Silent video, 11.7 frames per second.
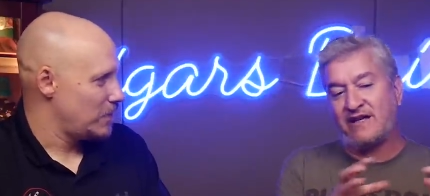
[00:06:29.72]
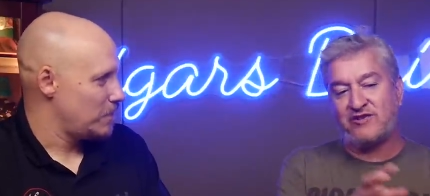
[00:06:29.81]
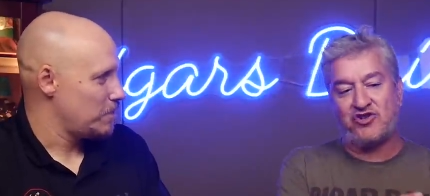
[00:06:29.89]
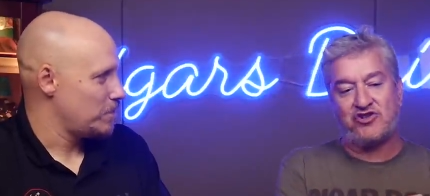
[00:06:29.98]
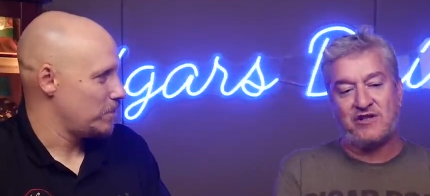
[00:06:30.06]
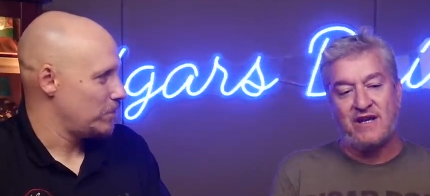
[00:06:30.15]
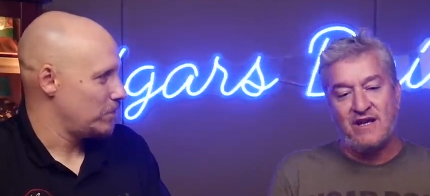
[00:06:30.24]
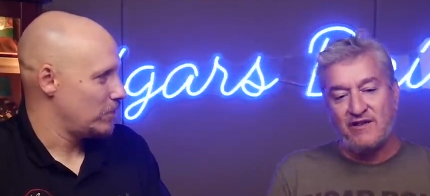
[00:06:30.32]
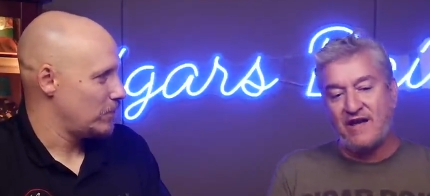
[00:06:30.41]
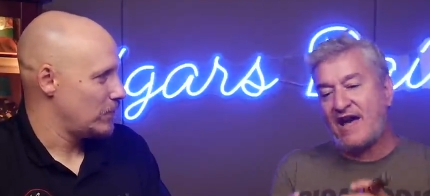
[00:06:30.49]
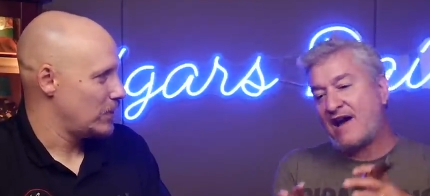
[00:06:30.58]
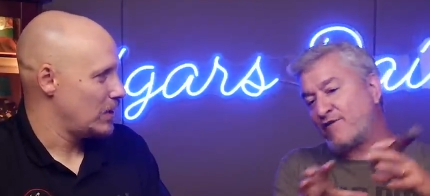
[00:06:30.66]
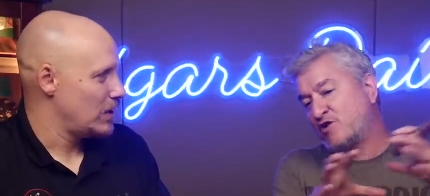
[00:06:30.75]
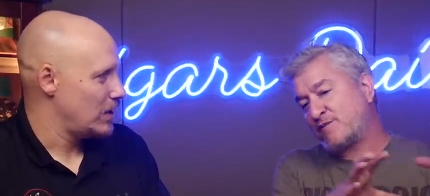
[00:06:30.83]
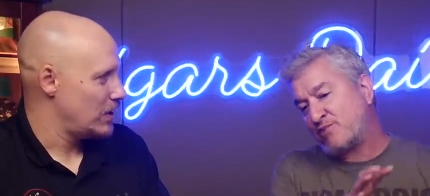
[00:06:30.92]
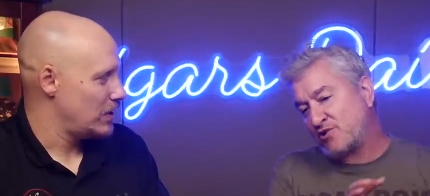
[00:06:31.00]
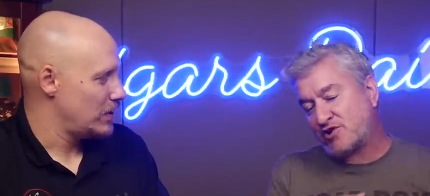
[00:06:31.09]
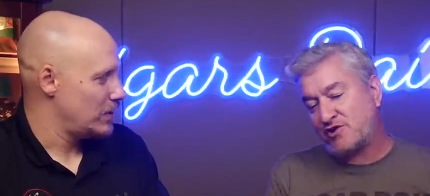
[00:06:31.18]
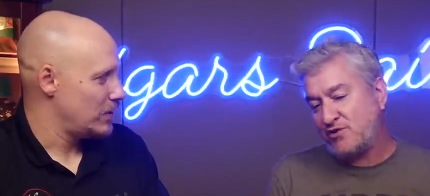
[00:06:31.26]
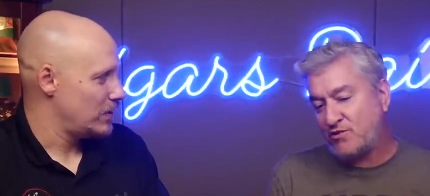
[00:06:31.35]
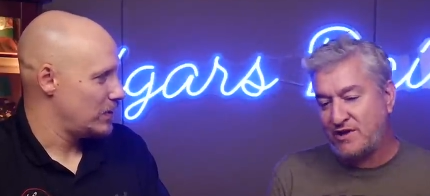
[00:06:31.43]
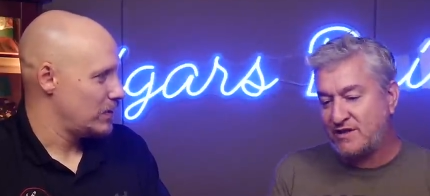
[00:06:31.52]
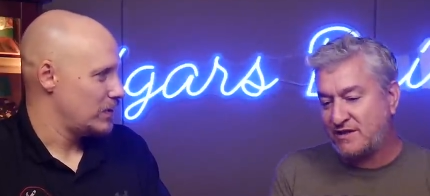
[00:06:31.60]
Speaker 1: like, just the average person
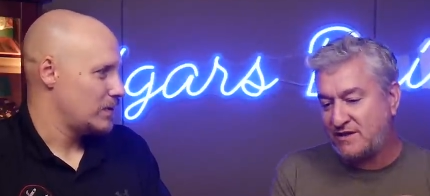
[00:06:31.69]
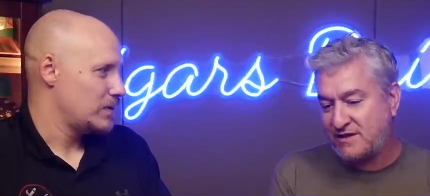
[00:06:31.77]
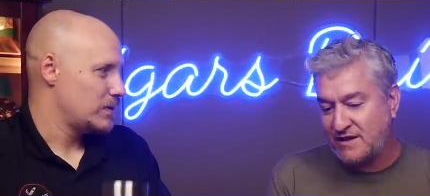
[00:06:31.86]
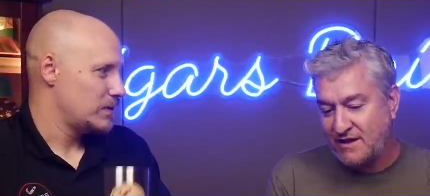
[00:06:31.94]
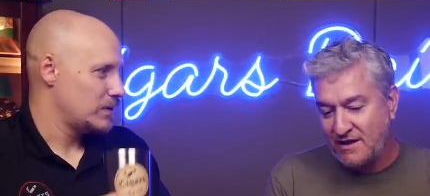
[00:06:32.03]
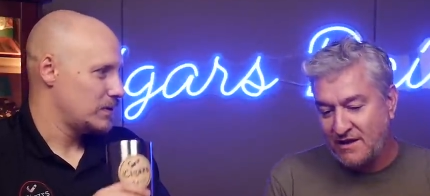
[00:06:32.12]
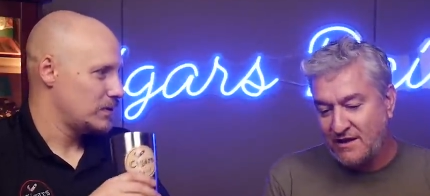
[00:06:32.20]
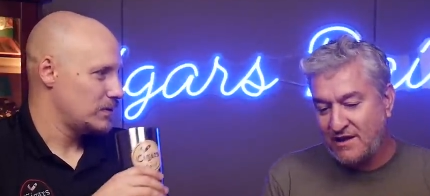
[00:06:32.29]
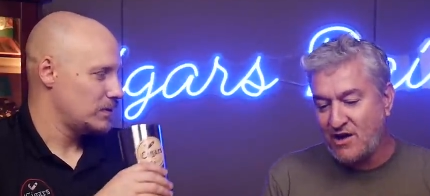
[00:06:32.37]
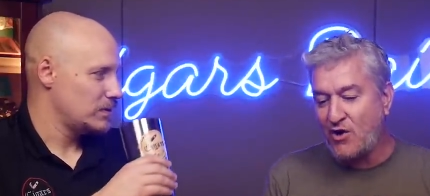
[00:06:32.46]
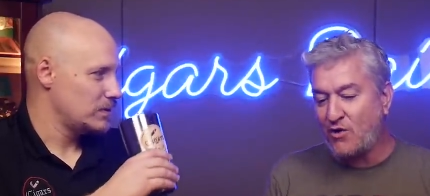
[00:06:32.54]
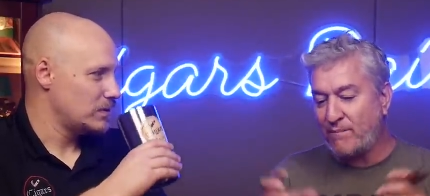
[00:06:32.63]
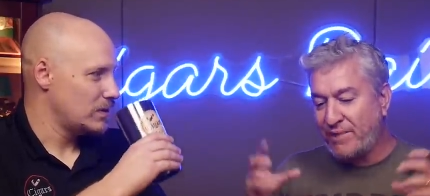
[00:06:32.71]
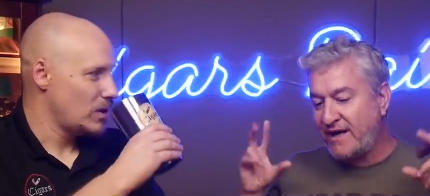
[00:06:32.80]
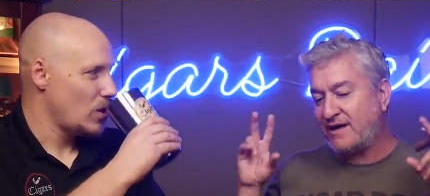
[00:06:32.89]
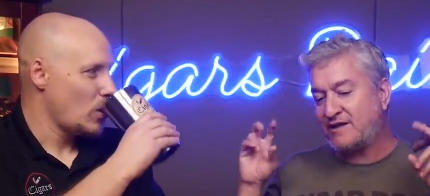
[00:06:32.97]
who isn't, you know, paying